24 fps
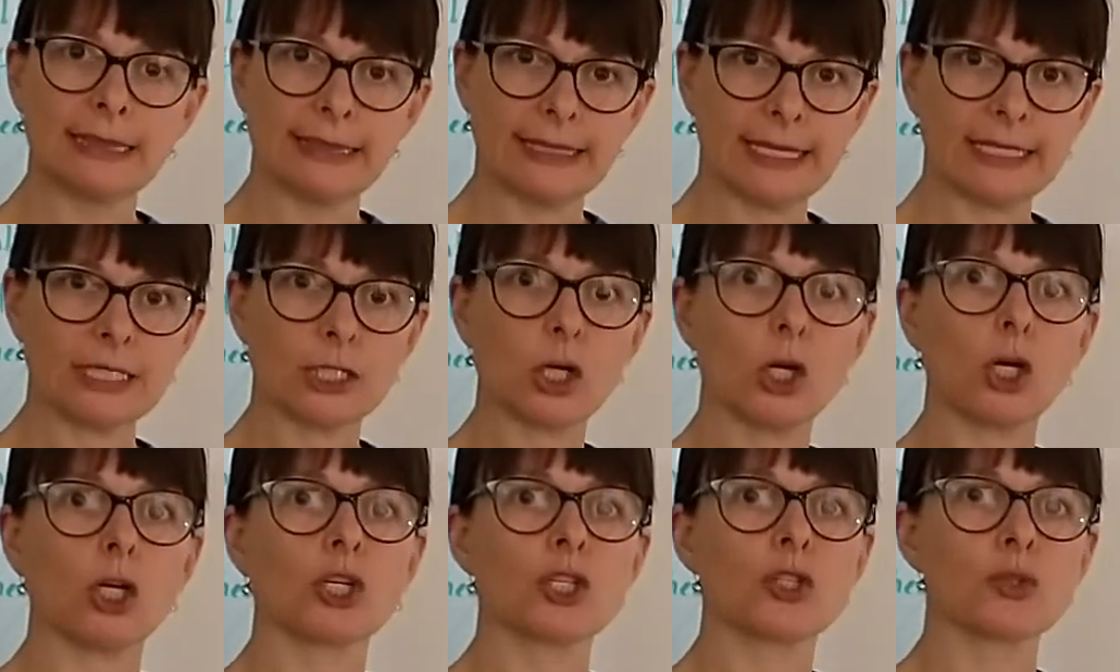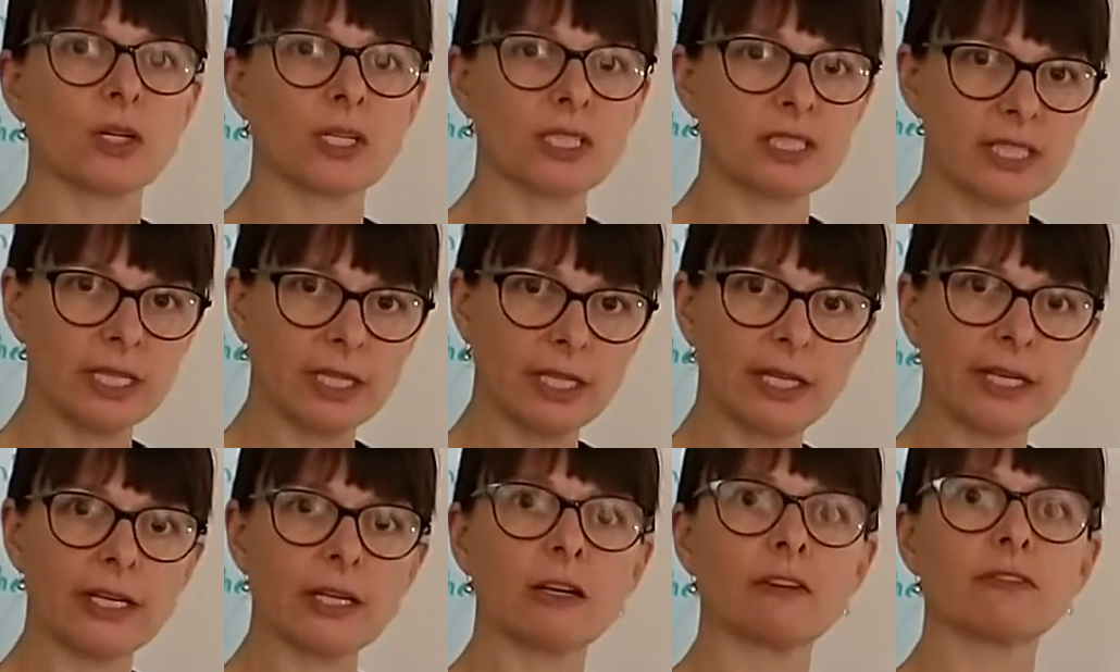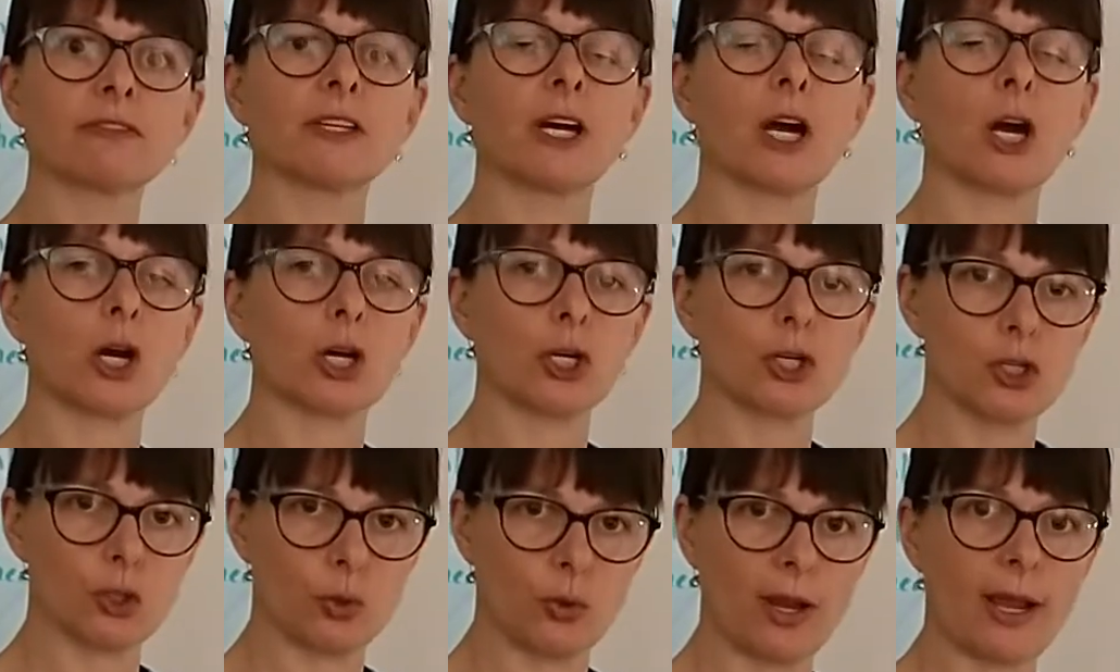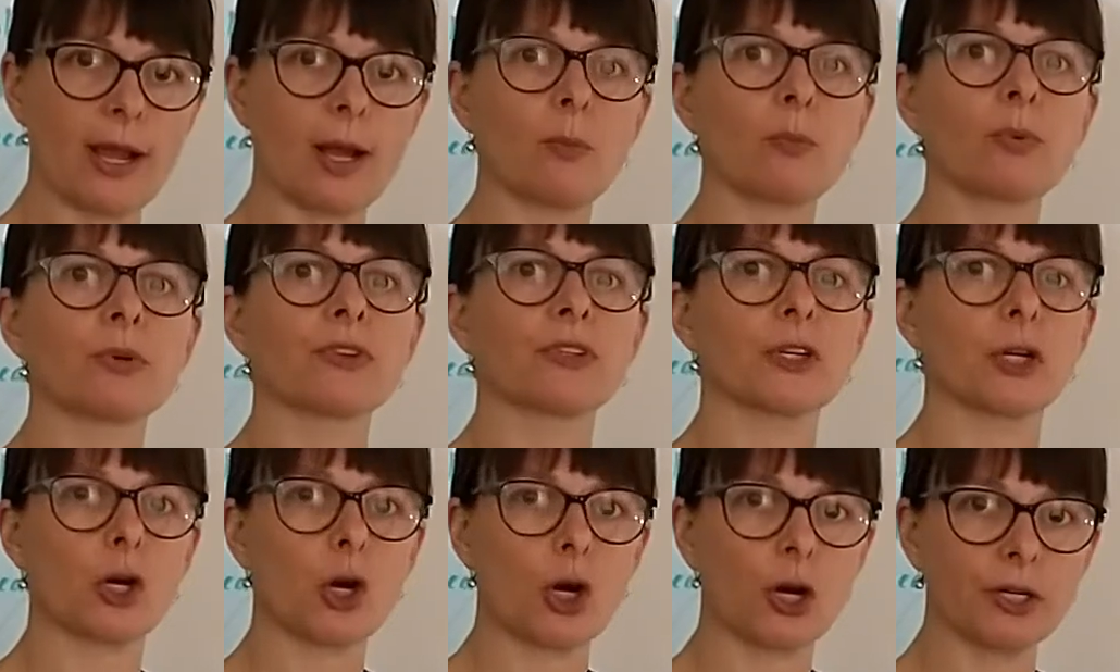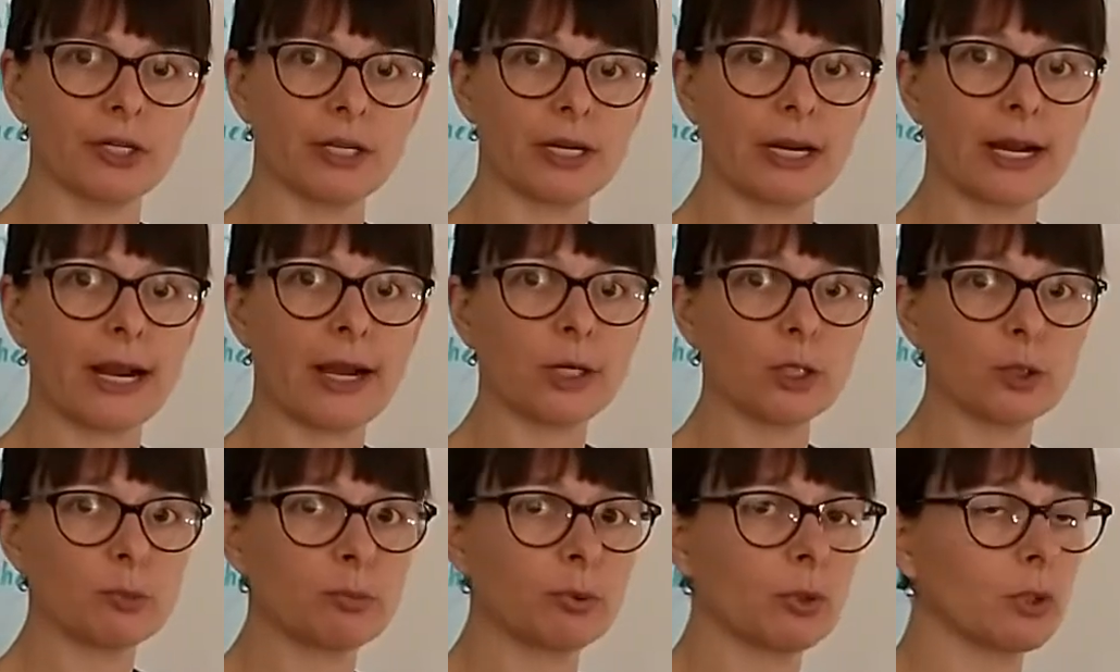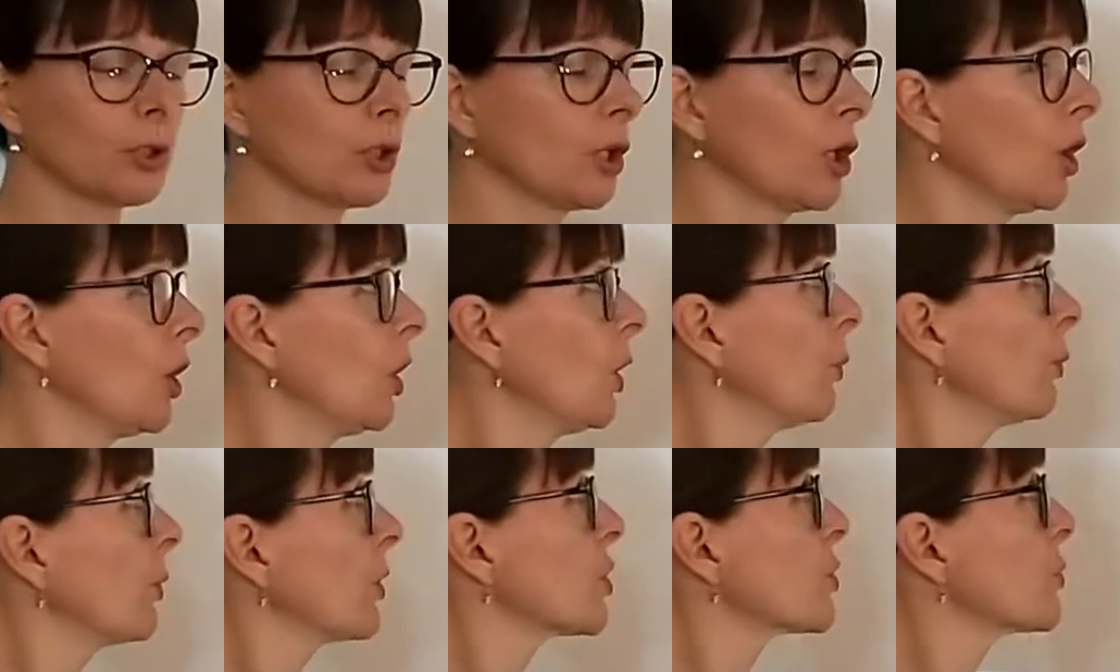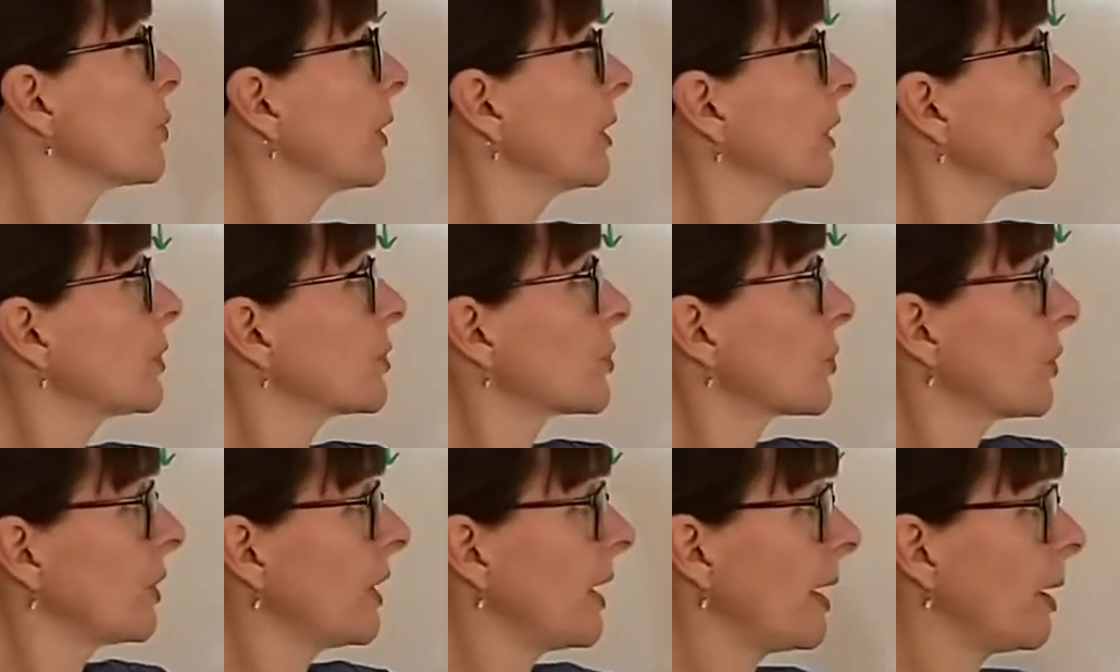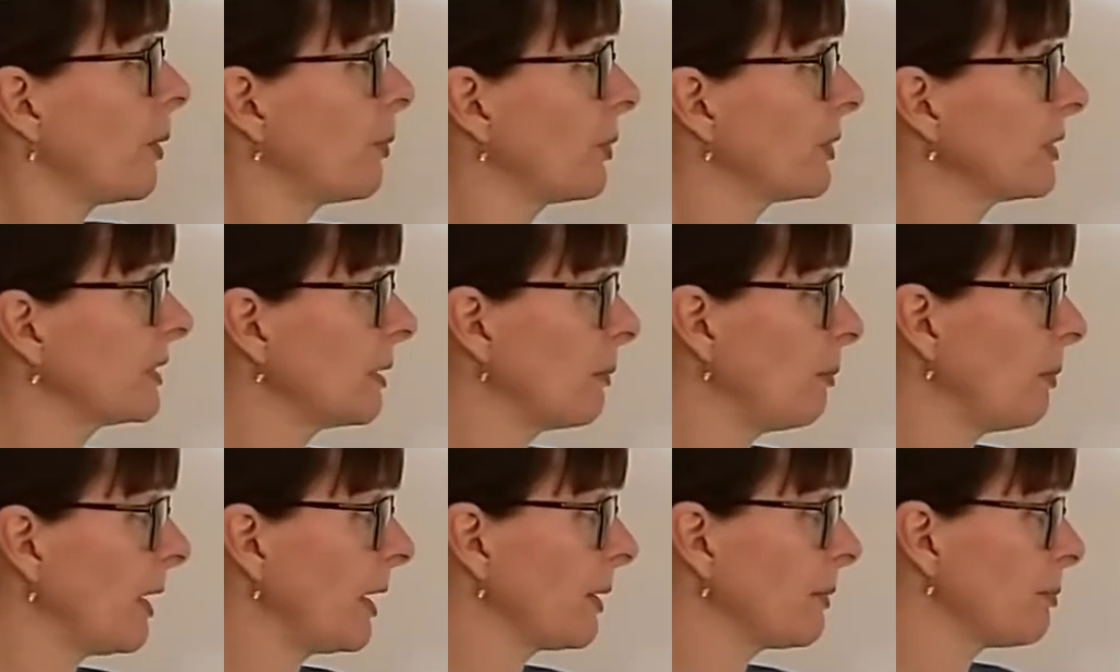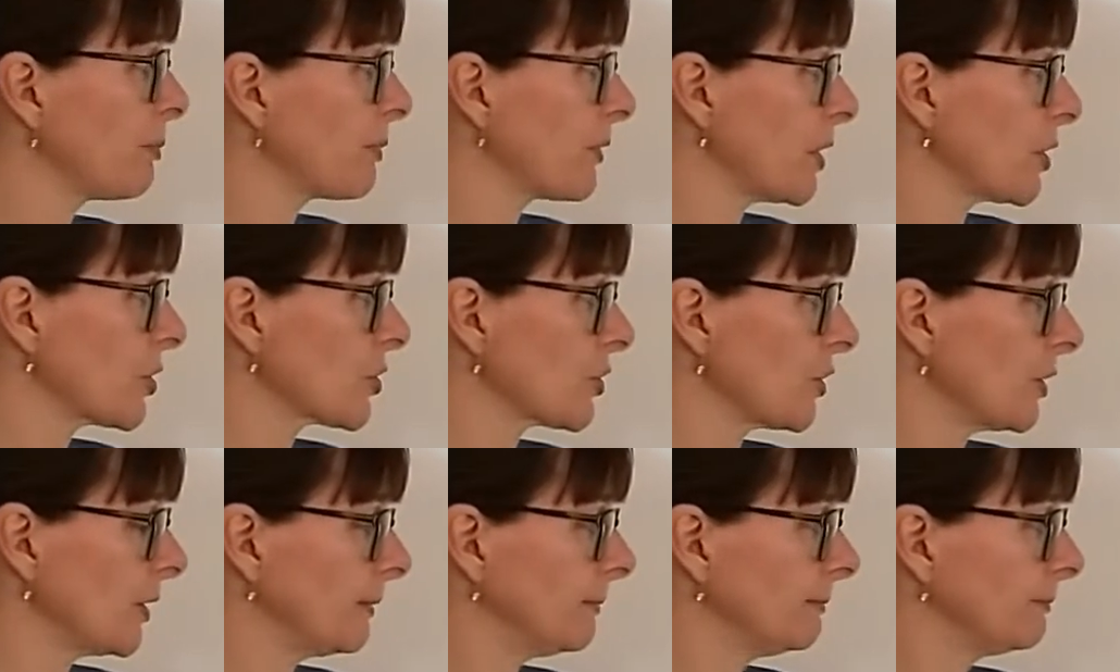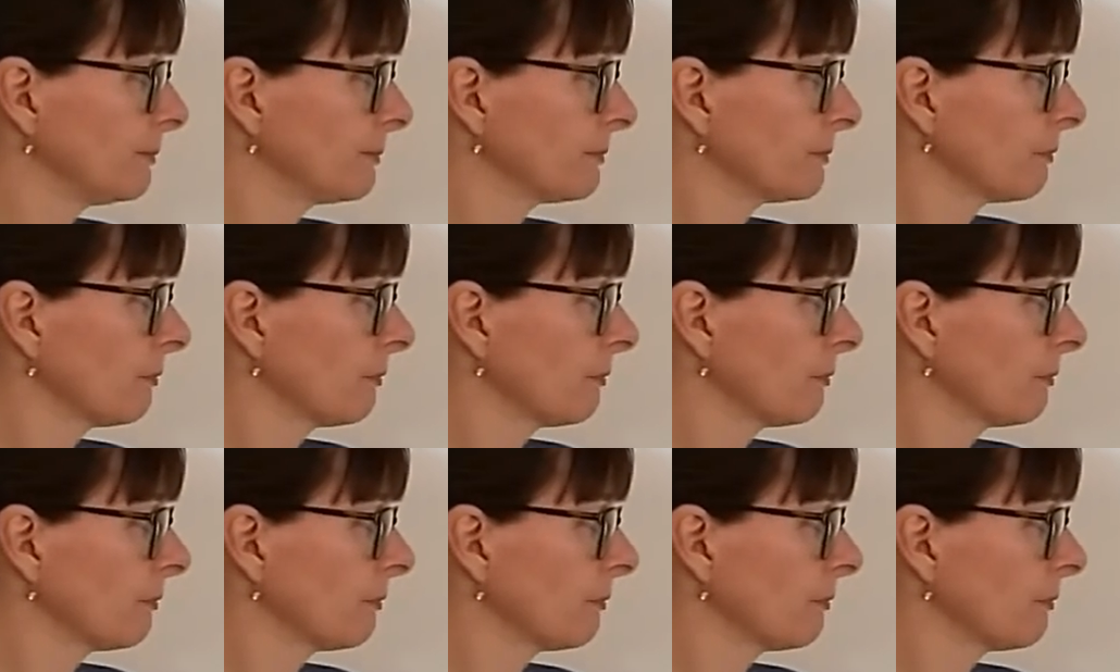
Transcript: that contractility of the heart to help with the cardiac output which will in turn help with the blood pressure.